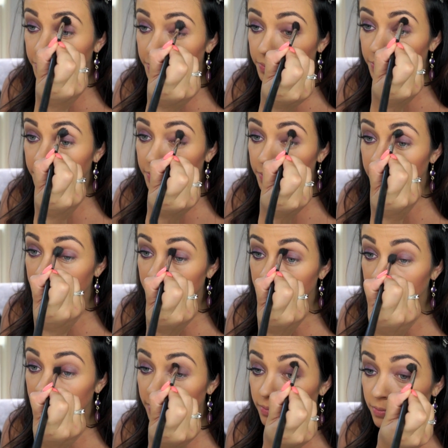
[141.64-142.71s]

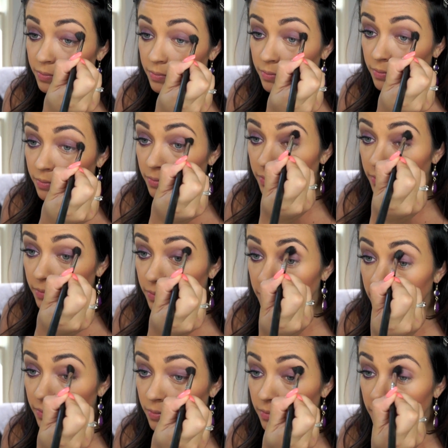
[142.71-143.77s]

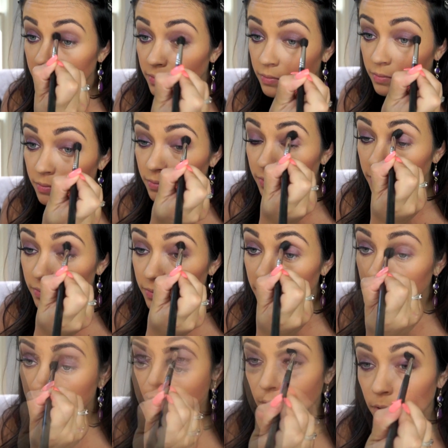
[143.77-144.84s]

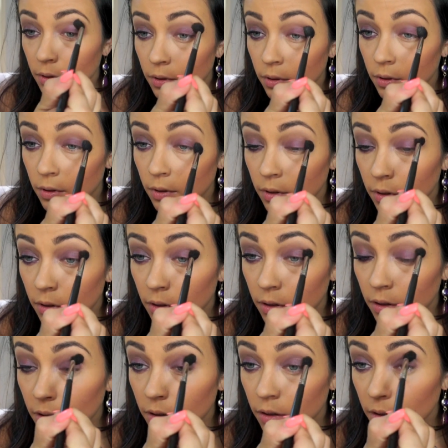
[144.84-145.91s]

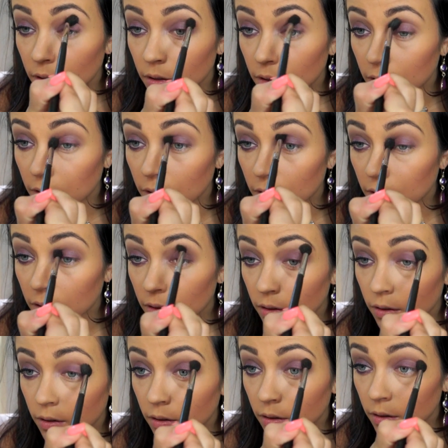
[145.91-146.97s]

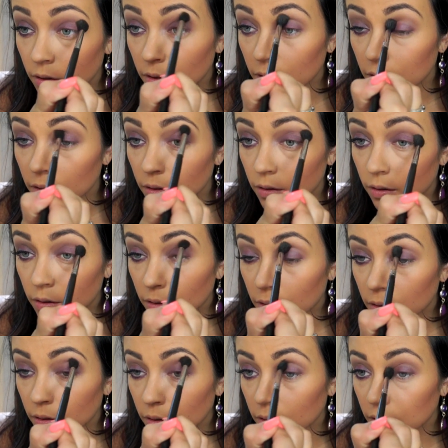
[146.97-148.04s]

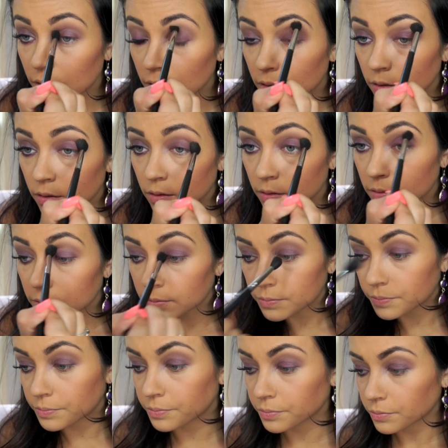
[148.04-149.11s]
(silence)